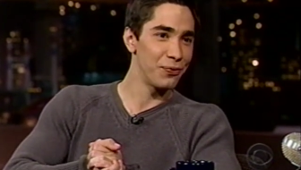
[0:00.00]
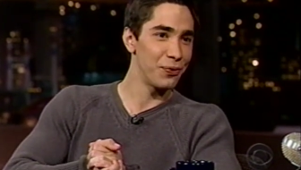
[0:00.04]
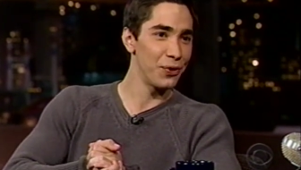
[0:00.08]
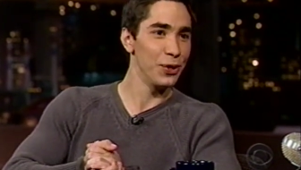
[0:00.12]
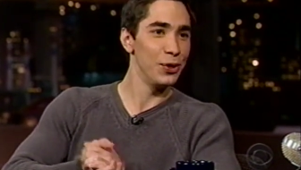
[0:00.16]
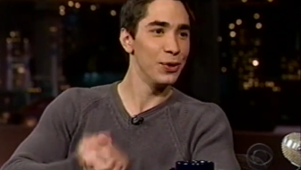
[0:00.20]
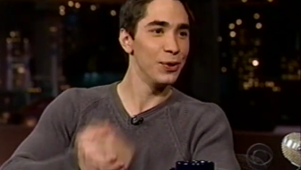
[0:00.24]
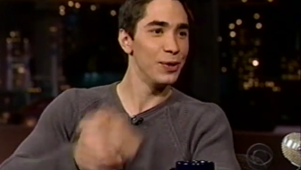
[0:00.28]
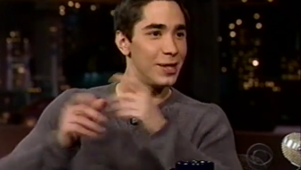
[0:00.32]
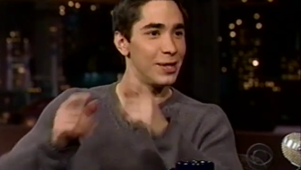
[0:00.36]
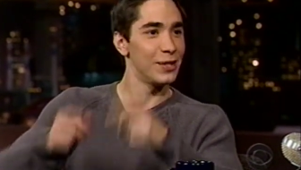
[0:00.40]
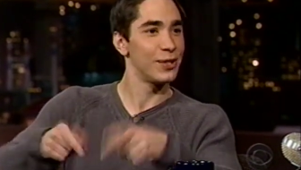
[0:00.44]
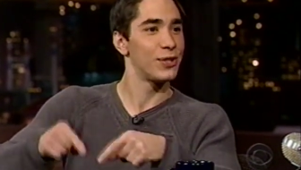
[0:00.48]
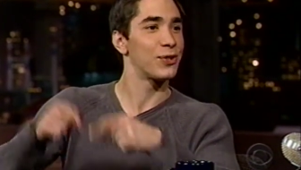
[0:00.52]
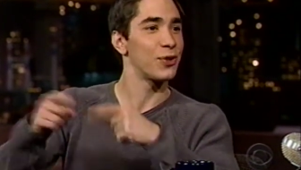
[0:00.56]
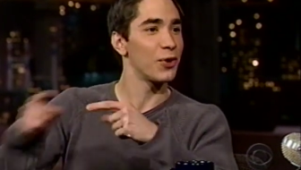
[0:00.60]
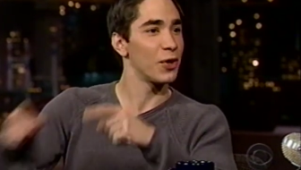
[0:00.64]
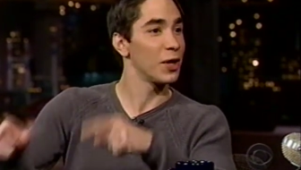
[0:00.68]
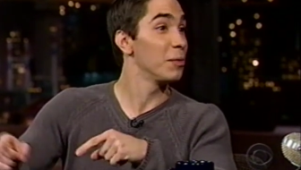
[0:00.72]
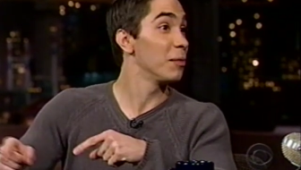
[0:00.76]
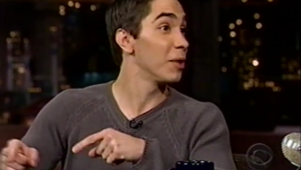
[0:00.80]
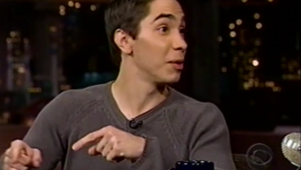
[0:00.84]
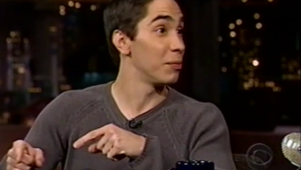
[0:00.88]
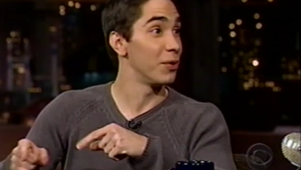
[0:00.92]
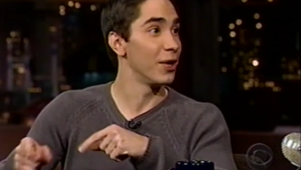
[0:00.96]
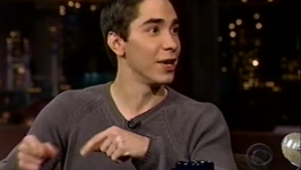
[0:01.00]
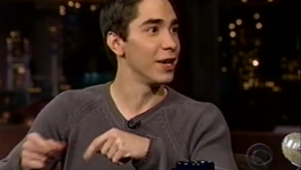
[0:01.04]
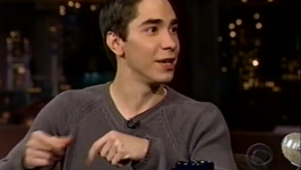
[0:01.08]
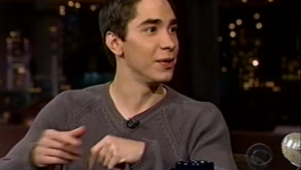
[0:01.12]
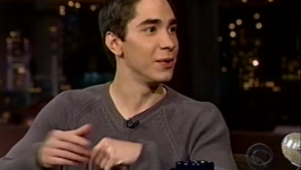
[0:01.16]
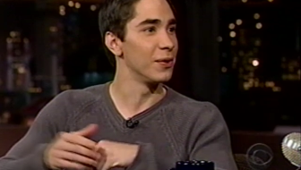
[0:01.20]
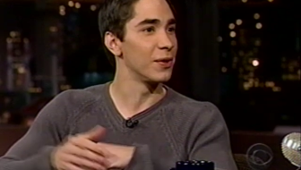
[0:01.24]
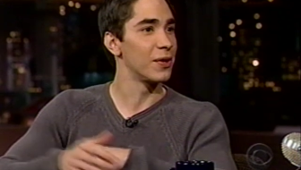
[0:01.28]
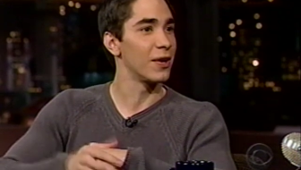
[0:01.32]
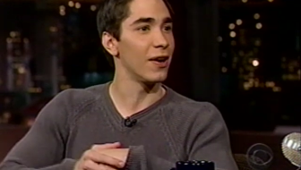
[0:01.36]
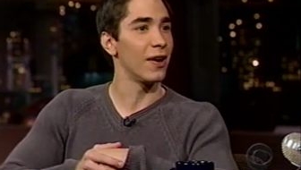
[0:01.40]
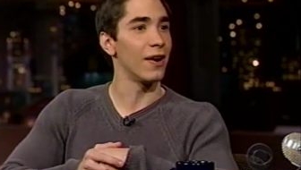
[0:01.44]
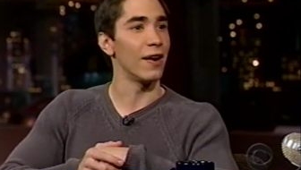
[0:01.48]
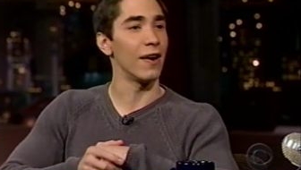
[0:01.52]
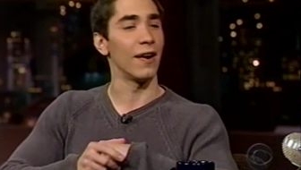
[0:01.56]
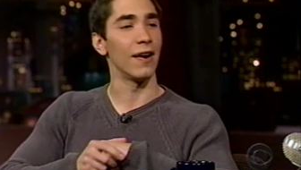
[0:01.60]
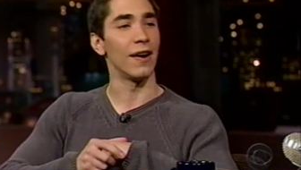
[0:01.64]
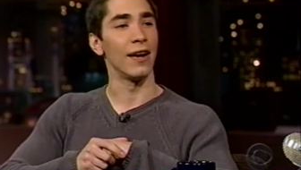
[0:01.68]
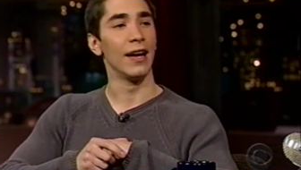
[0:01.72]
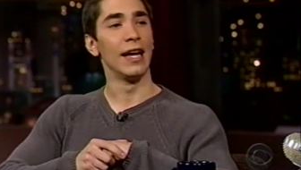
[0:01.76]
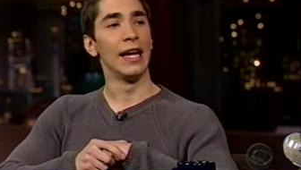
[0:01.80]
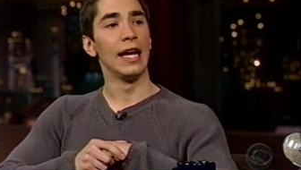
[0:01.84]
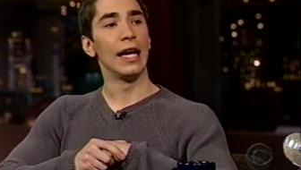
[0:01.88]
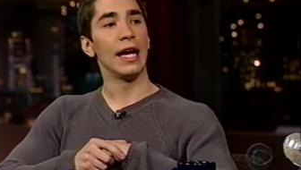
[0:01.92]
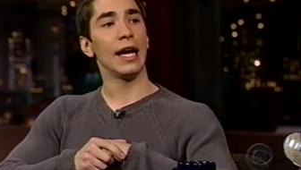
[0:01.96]
for you to destroy my brand new car.
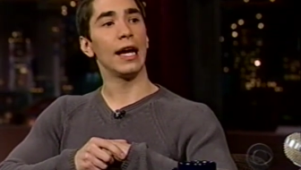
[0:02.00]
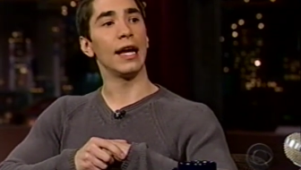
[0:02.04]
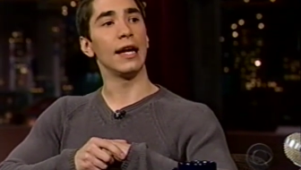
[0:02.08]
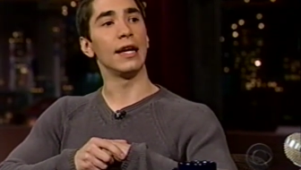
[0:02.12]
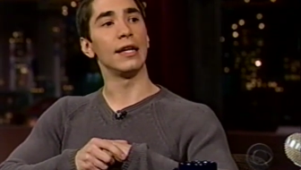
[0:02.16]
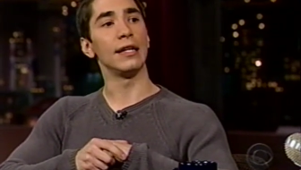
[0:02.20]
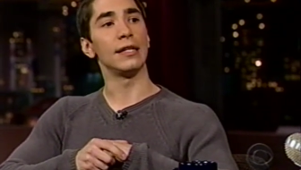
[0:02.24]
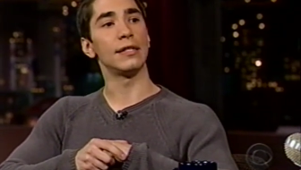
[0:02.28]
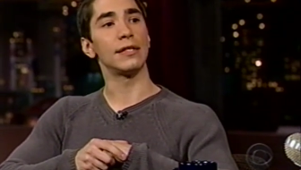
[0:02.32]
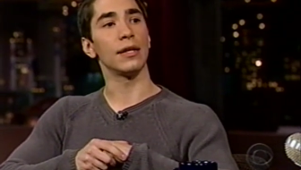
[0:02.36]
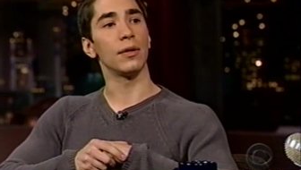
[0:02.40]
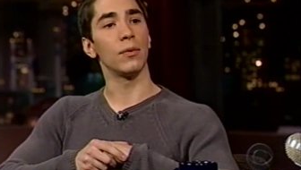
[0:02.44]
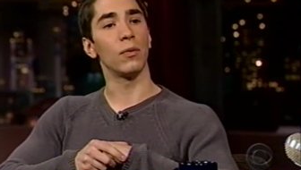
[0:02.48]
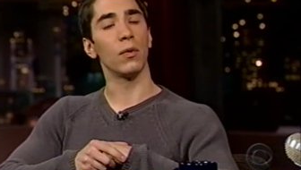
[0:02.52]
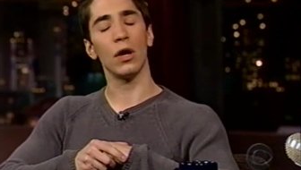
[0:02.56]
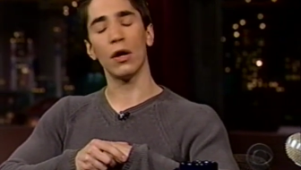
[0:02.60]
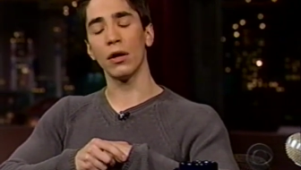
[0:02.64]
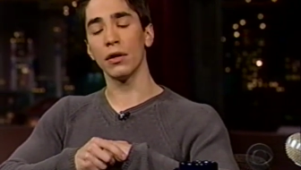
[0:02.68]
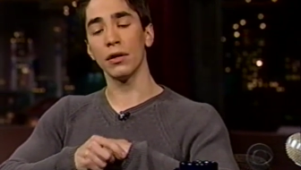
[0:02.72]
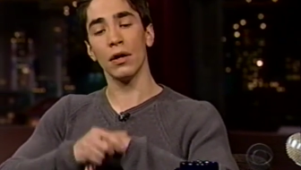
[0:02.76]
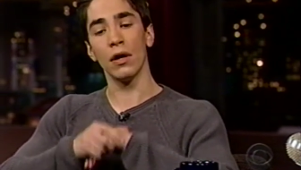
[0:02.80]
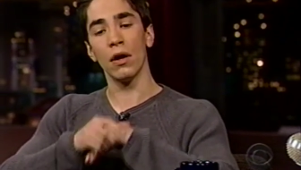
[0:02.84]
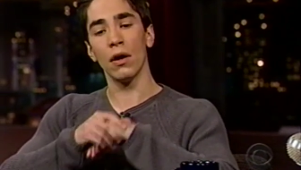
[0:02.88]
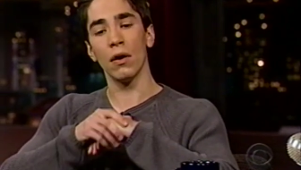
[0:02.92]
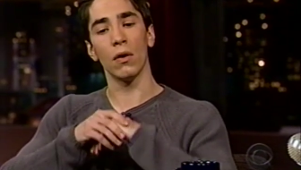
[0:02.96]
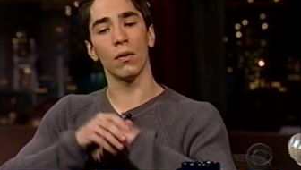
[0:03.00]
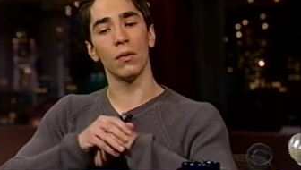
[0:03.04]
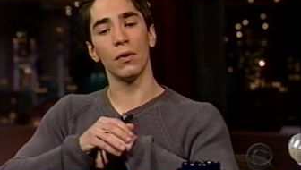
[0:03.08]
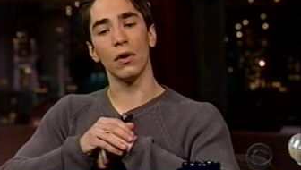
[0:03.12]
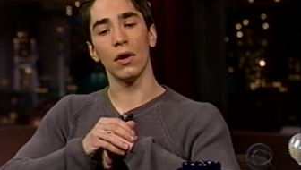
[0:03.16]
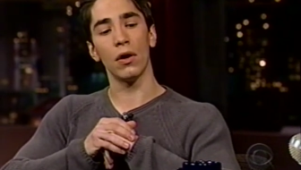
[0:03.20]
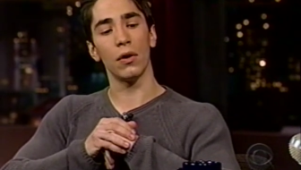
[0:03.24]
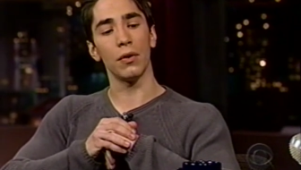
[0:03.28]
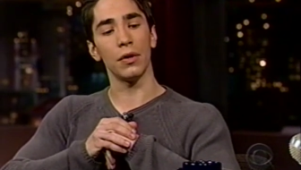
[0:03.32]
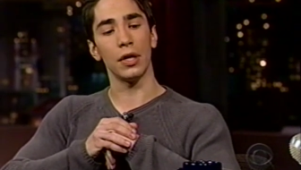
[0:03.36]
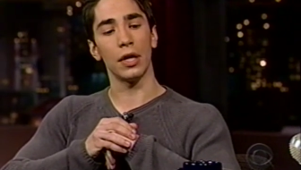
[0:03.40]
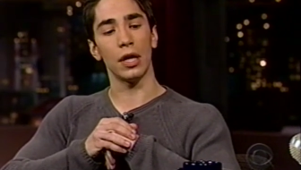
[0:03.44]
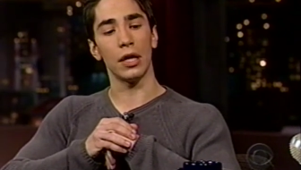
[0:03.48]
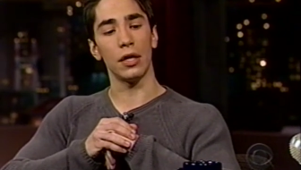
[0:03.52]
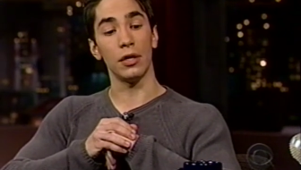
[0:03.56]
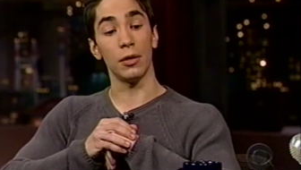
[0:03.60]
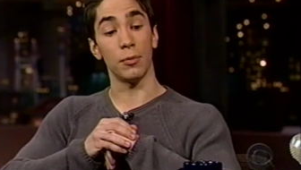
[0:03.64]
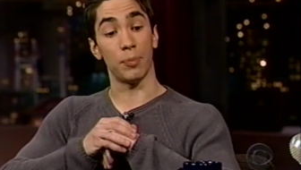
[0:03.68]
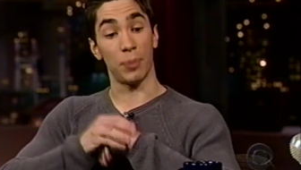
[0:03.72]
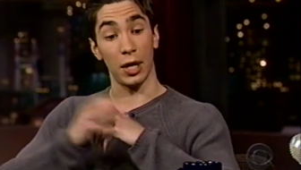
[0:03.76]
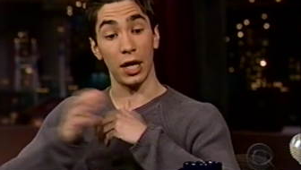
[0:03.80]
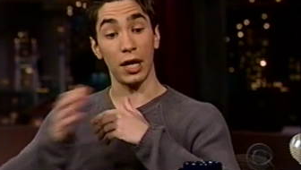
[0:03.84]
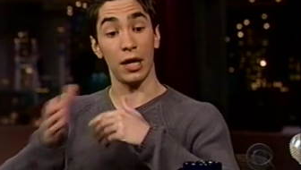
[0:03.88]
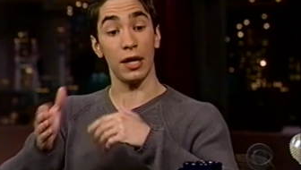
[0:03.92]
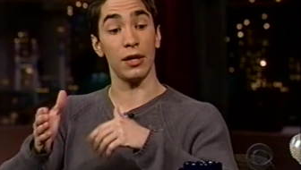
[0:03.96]
And he said, well, no, no, you, you
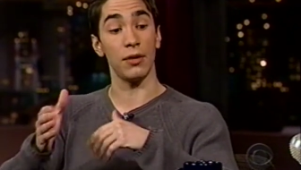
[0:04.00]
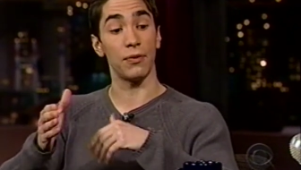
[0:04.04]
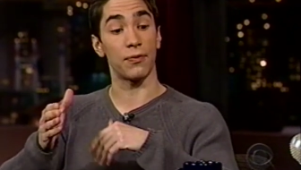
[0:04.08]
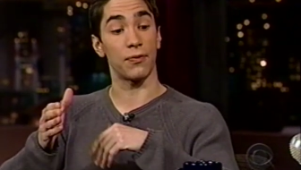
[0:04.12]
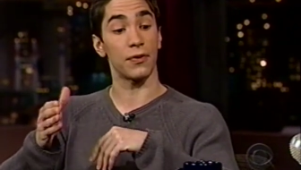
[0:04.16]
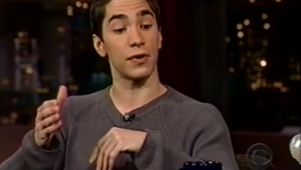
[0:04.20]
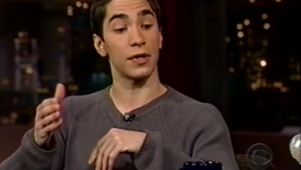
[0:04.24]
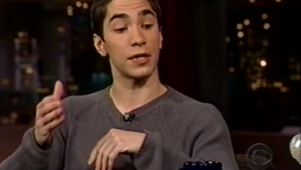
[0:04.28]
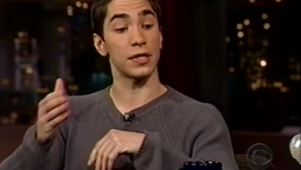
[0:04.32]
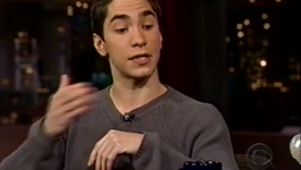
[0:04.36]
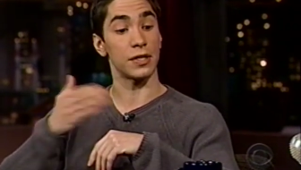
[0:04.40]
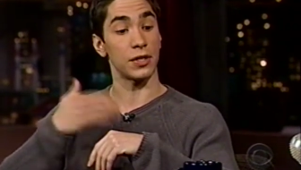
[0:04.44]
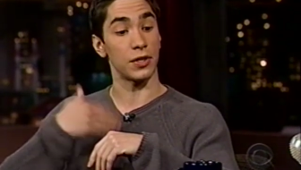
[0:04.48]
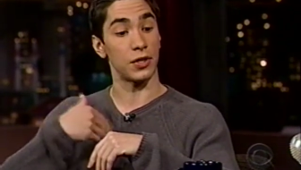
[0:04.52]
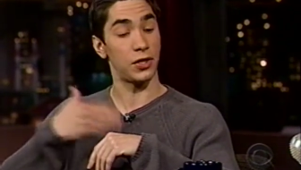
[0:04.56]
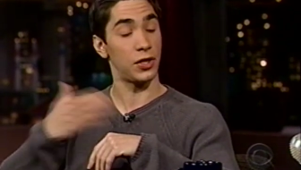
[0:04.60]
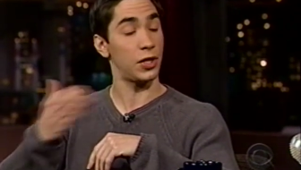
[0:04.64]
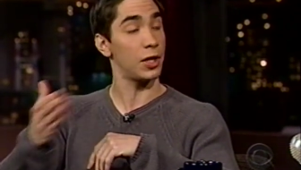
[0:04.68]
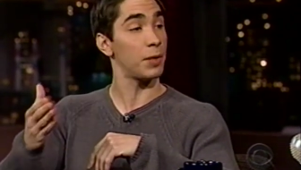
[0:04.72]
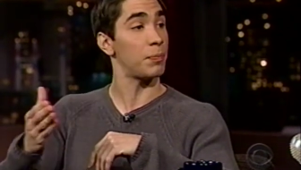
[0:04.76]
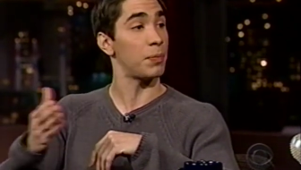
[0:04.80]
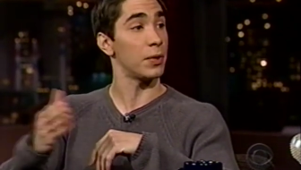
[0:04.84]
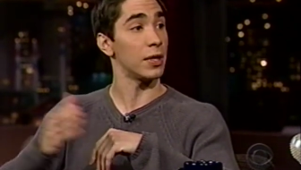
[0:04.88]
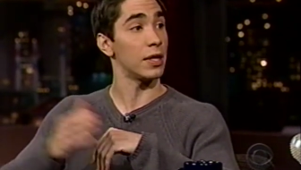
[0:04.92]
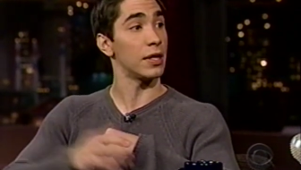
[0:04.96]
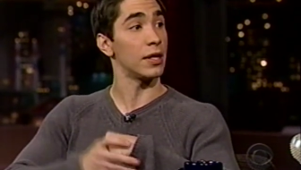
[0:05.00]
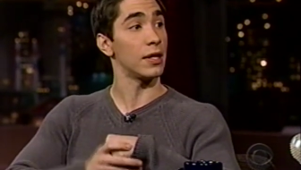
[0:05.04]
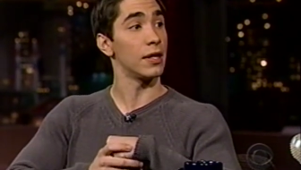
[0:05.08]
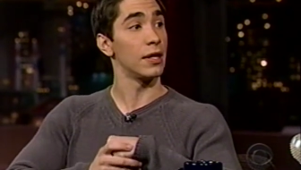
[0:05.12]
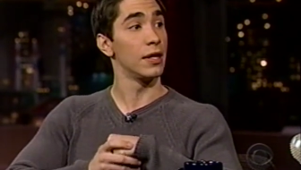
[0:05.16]
paid for us to ship it.